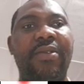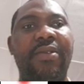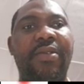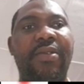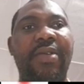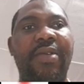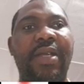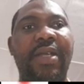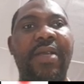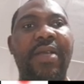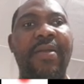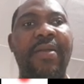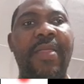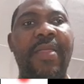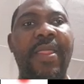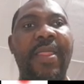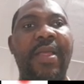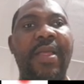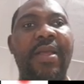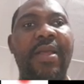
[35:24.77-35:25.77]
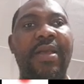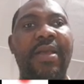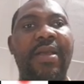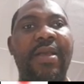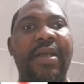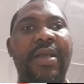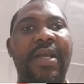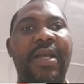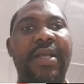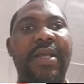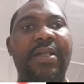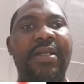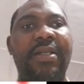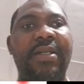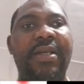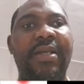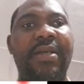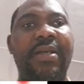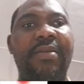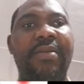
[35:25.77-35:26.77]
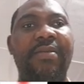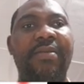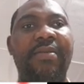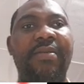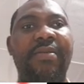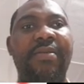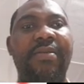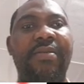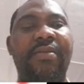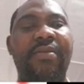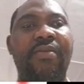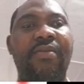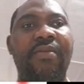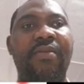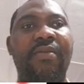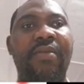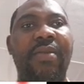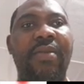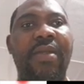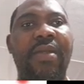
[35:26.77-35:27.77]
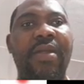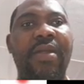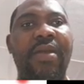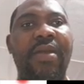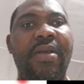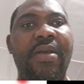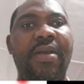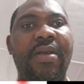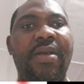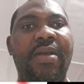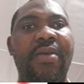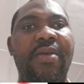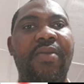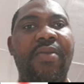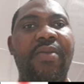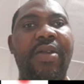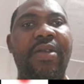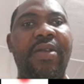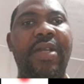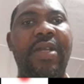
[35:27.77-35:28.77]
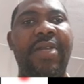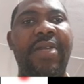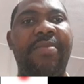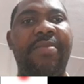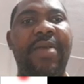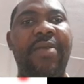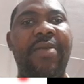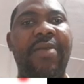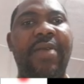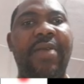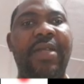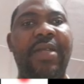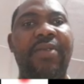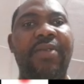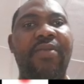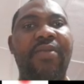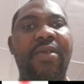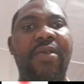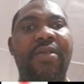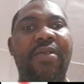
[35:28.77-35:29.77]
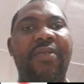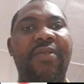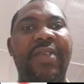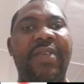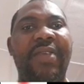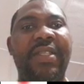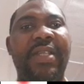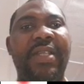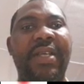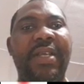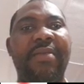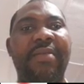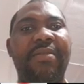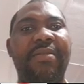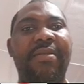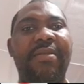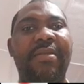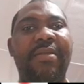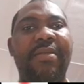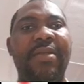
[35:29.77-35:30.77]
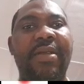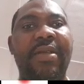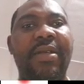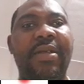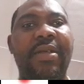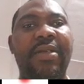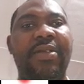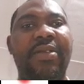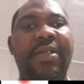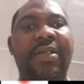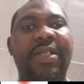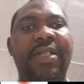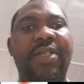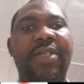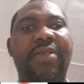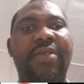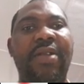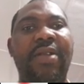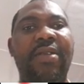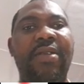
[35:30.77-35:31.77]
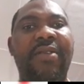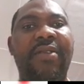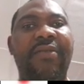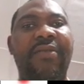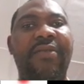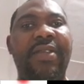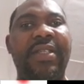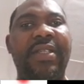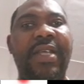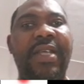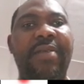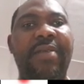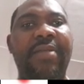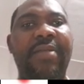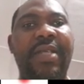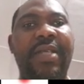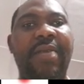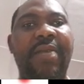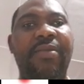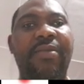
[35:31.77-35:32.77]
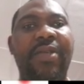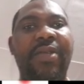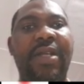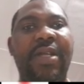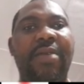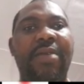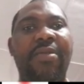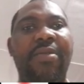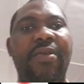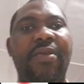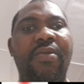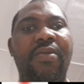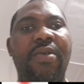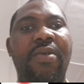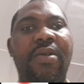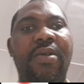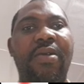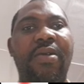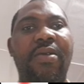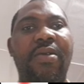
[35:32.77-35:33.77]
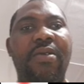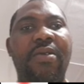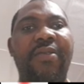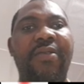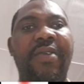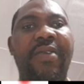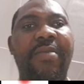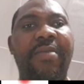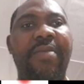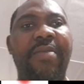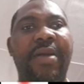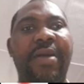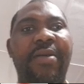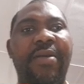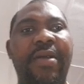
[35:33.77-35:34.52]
Okay, and we know that power is work over time. So since we are looking for time, time will now be work over power.